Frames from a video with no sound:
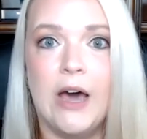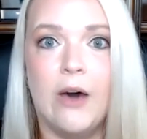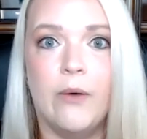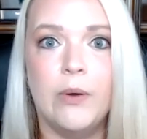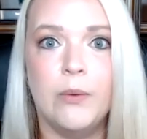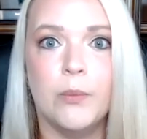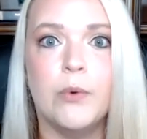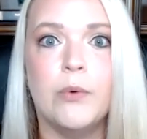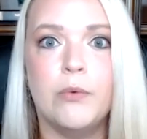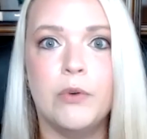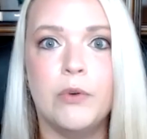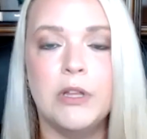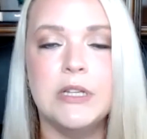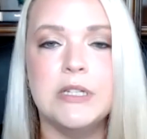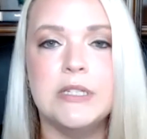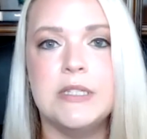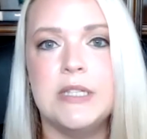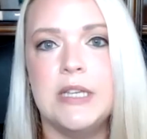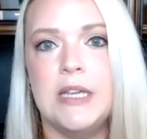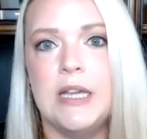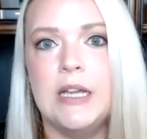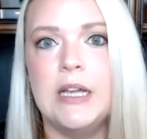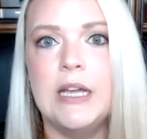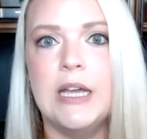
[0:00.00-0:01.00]
and we're really
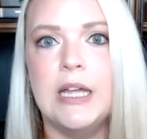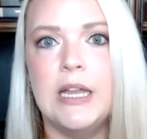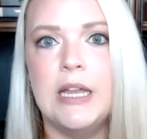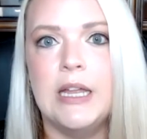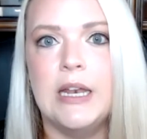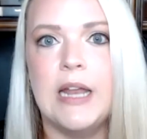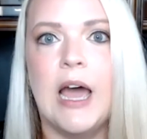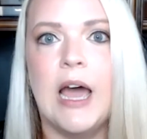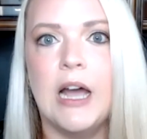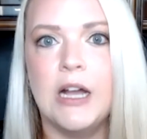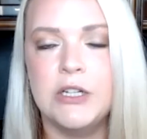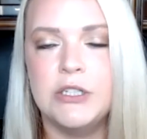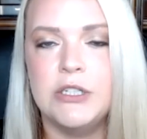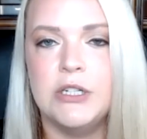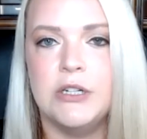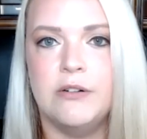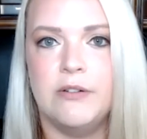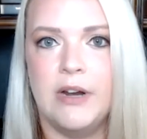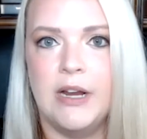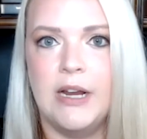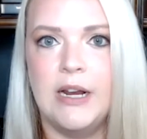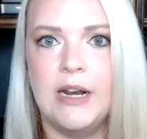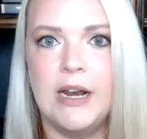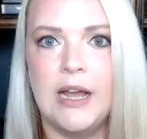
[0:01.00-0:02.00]
seeing it in action
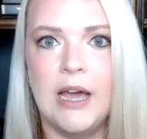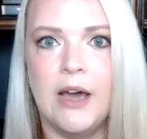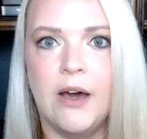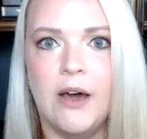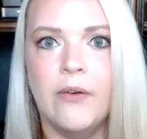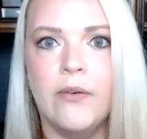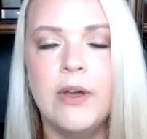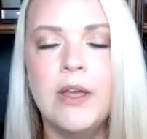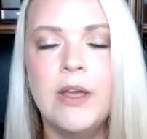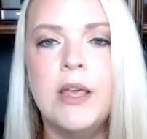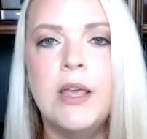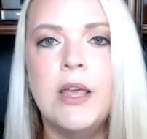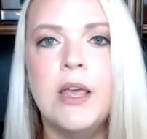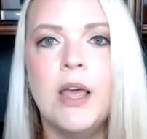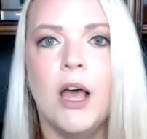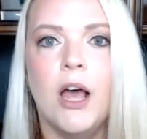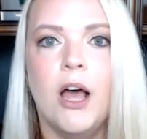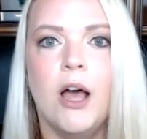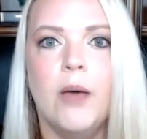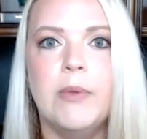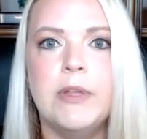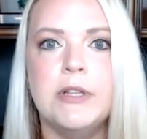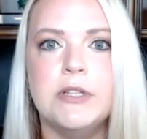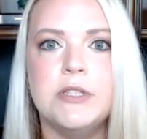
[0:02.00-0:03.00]
right now.
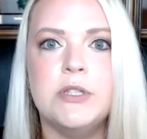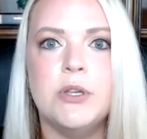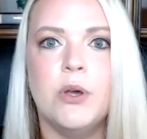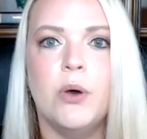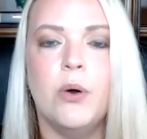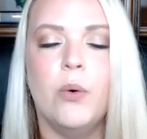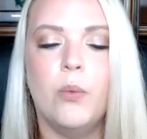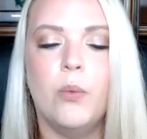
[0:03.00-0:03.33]
And so